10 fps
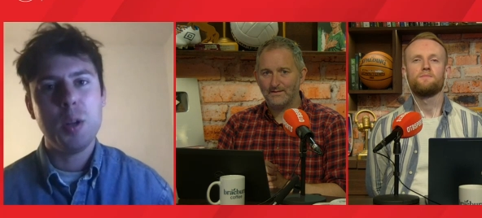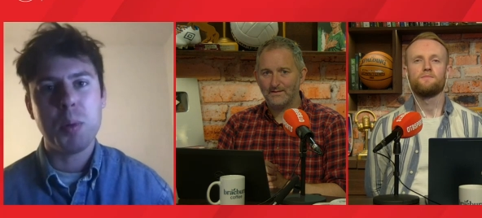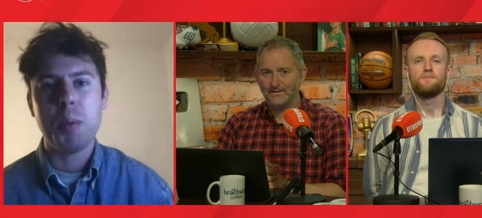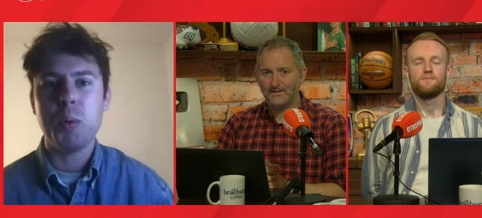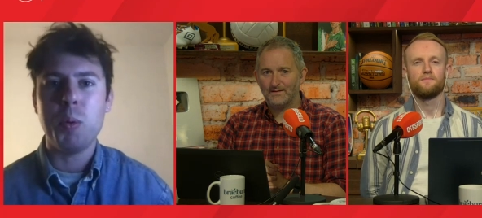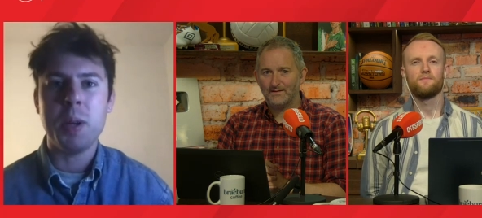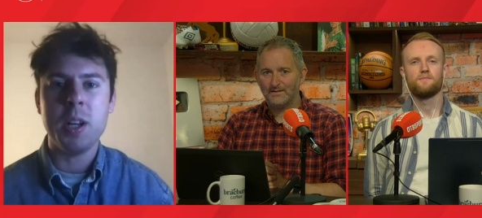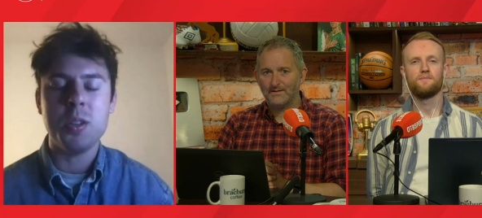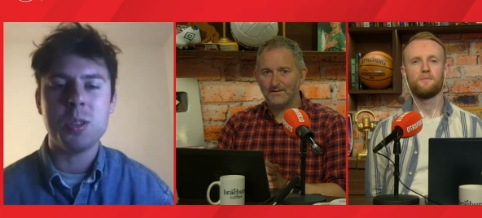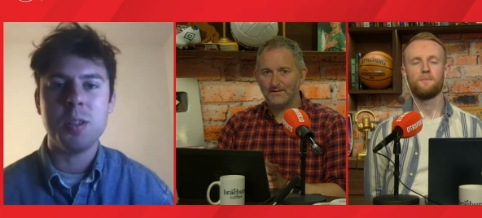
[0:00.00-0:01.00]
Speaker 1: probably won't be an
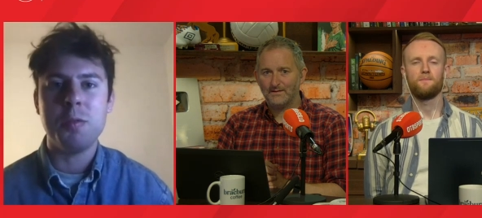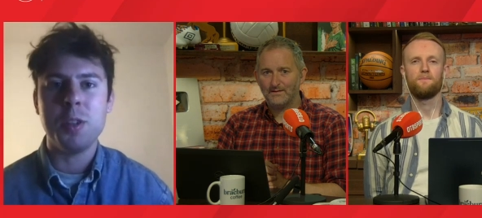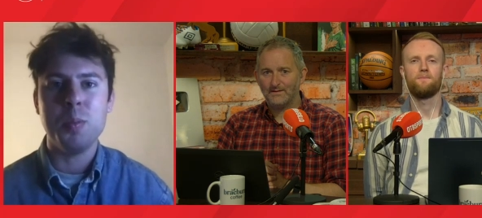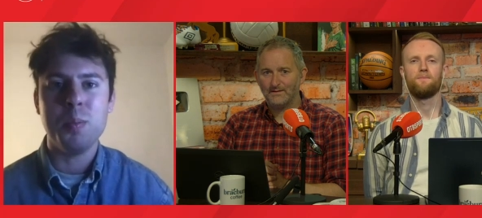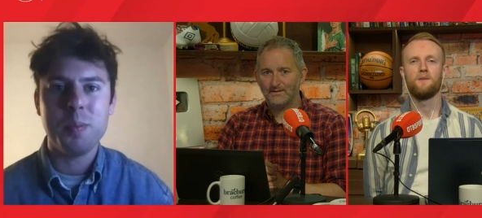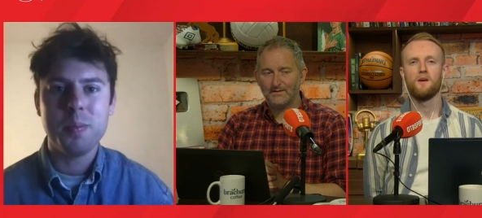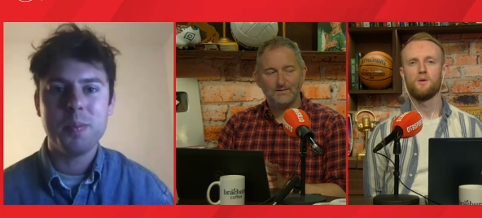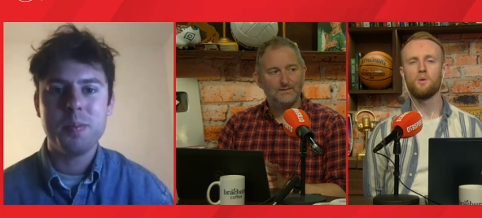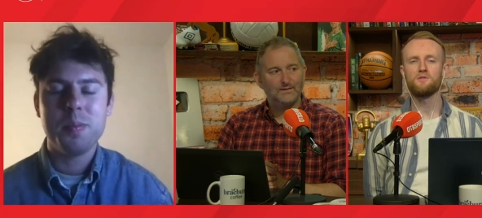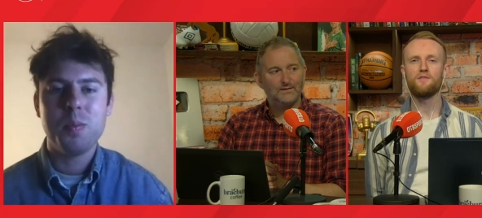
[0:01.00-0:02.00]
interesting film.
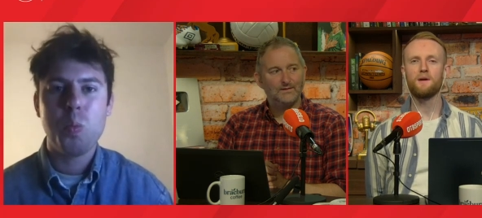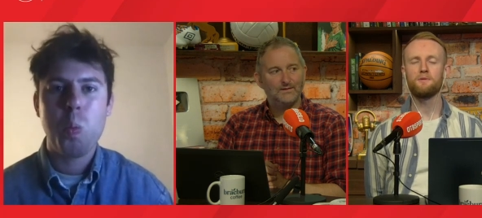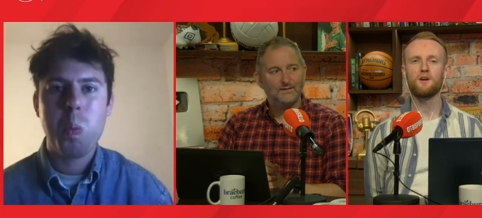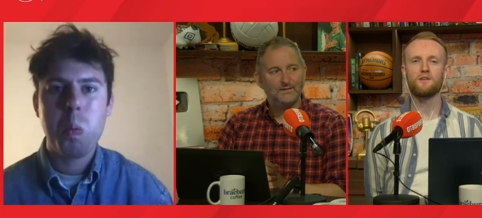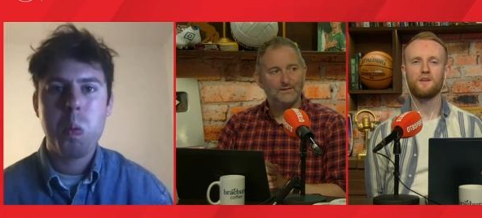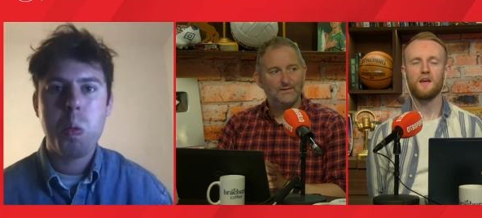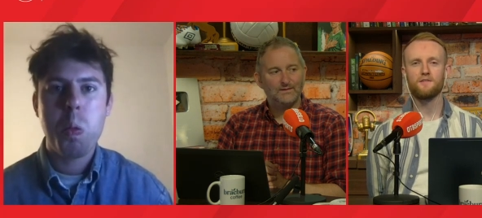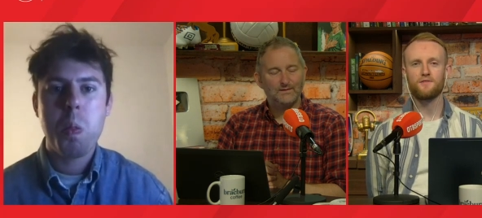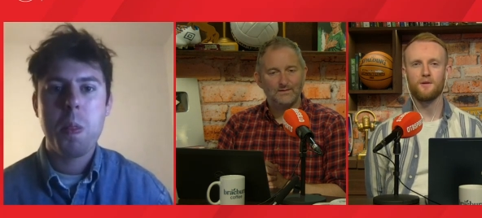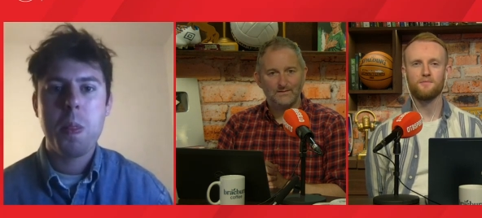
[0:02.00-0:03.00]
Speaker 2: What was the vibe you got, Cian,
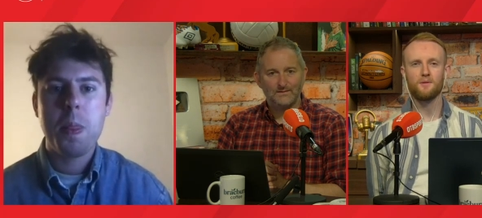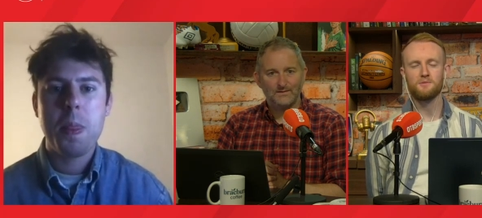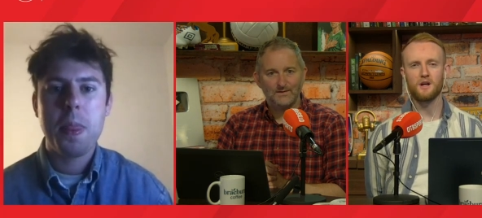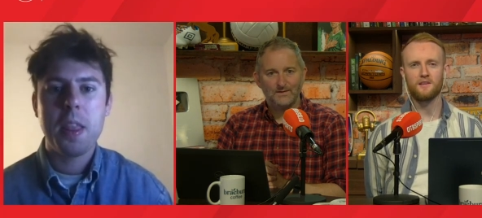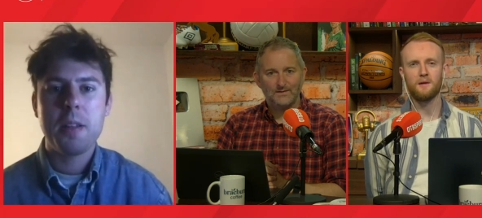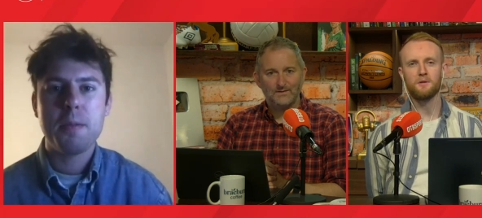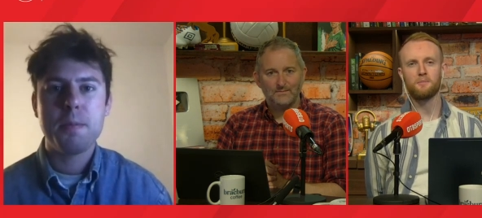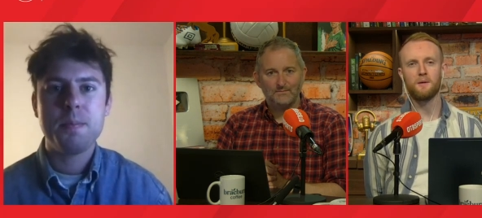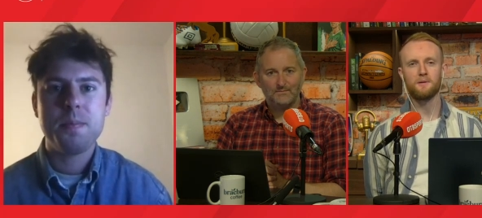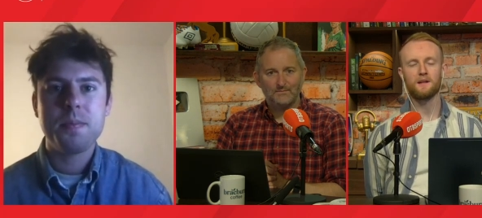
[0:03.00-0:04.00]
from from chatting to Limerick
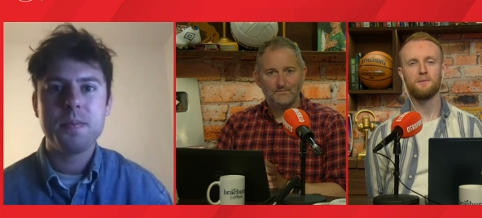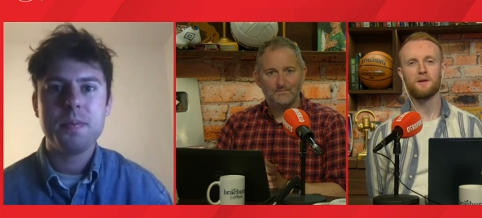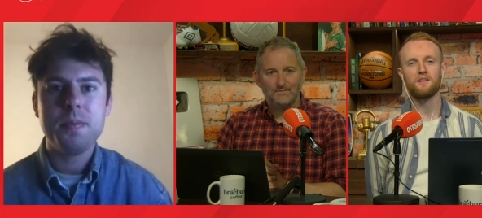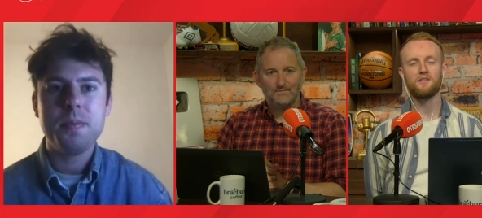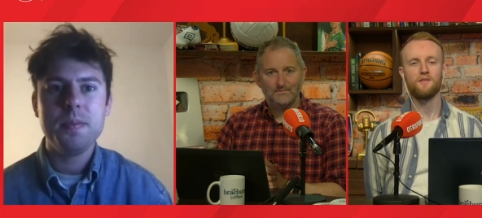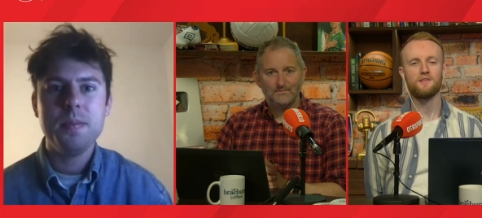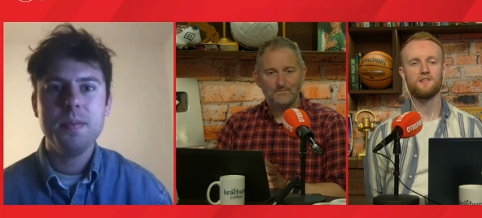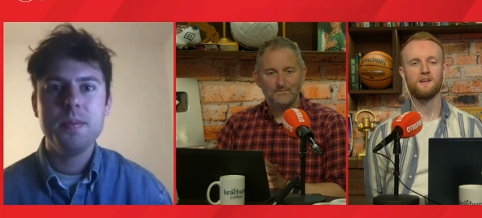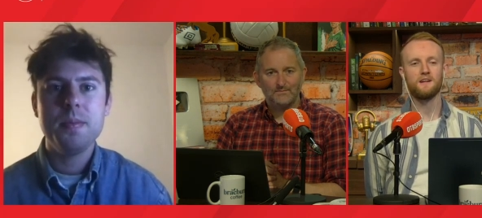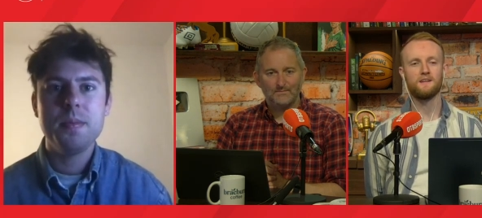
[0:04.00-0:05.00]
people? Like, Limerick is
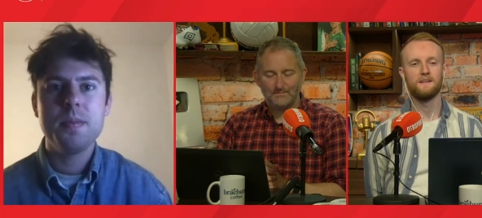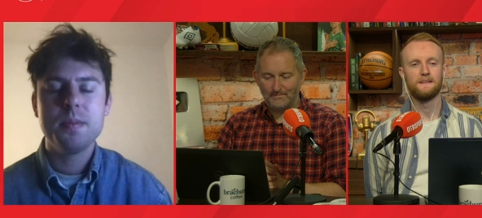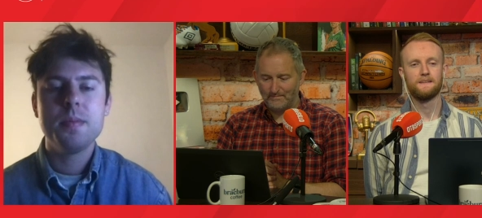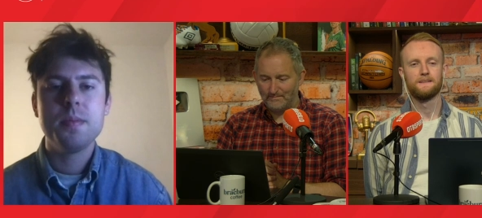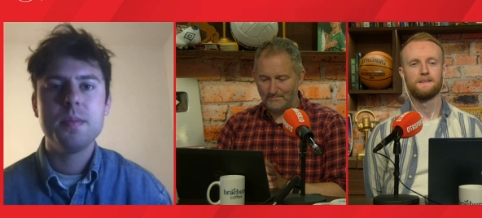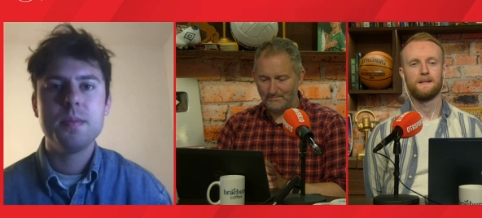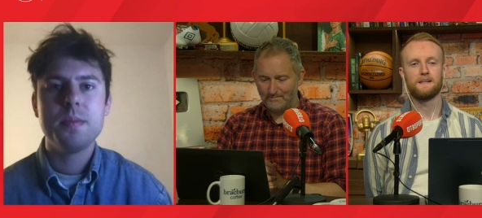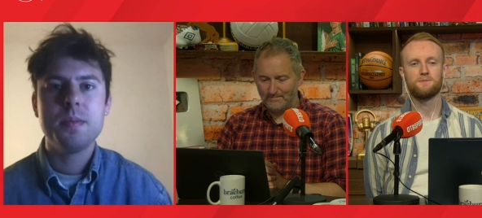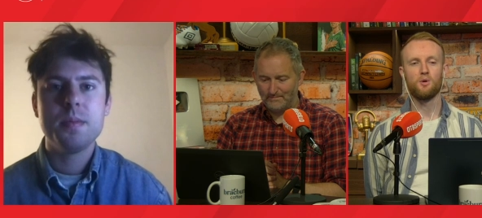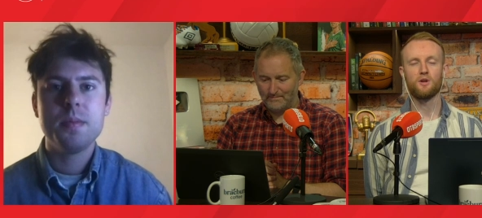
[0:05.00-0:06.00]
obviously a, a
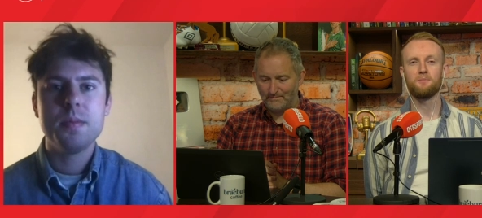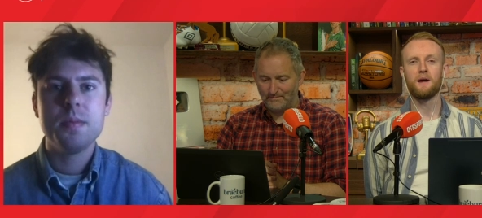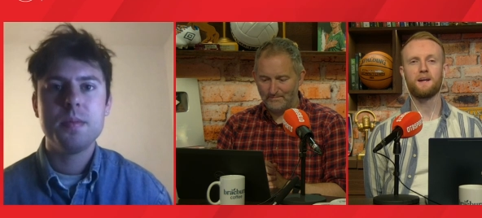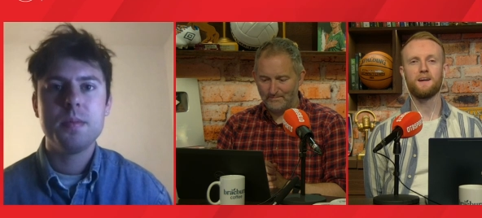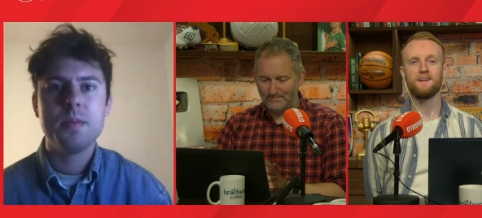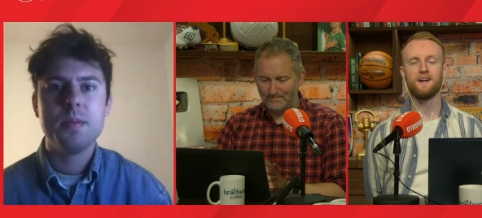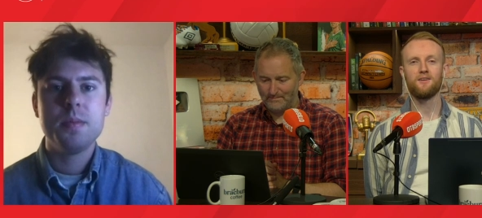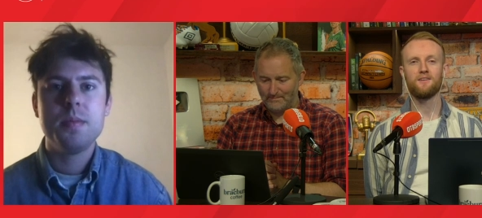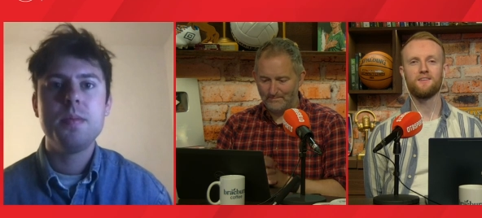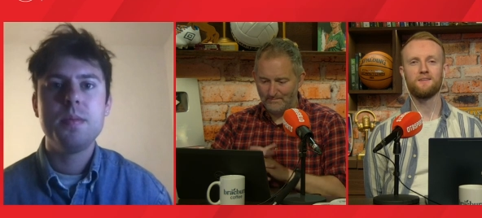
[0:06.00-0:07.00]
sporting mecca in
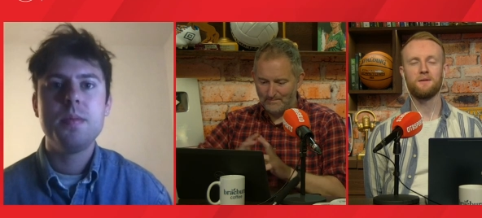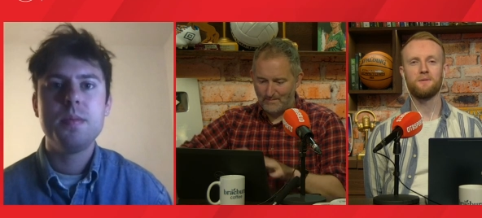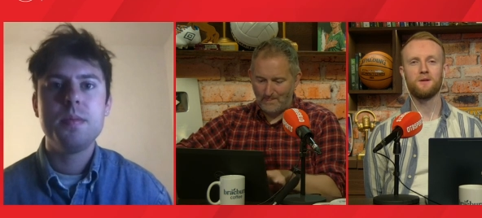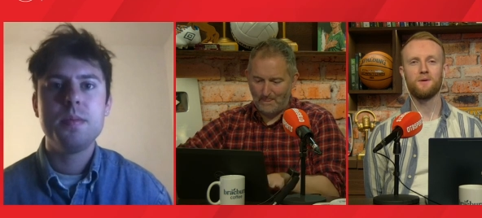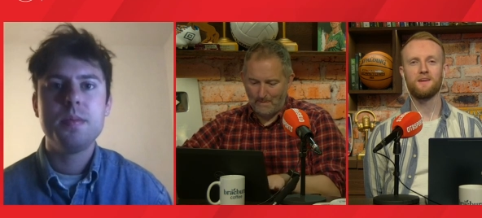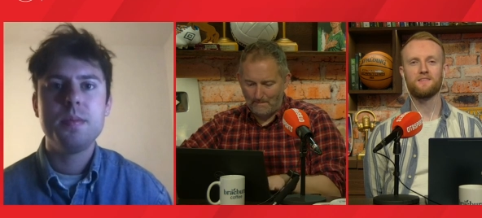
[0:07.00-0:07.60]
Ireland in, in many ways.